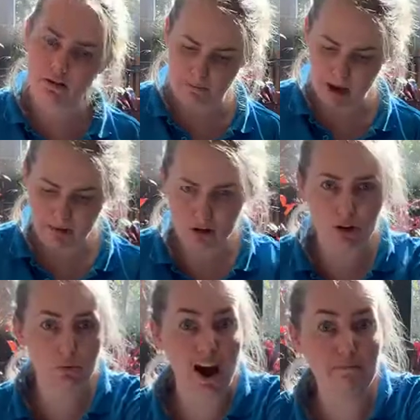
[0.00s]
Maybe
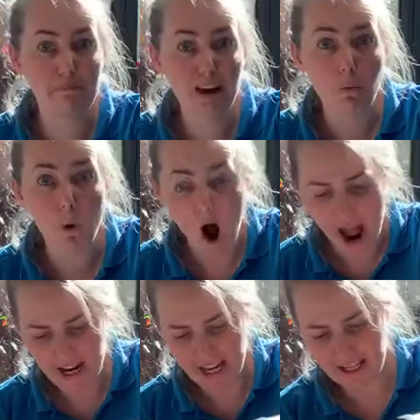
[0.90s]
yours will have big,
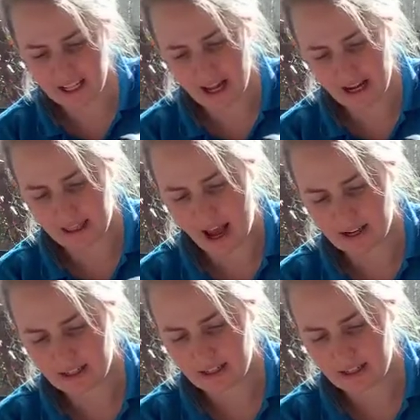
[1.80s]
wide legs like that.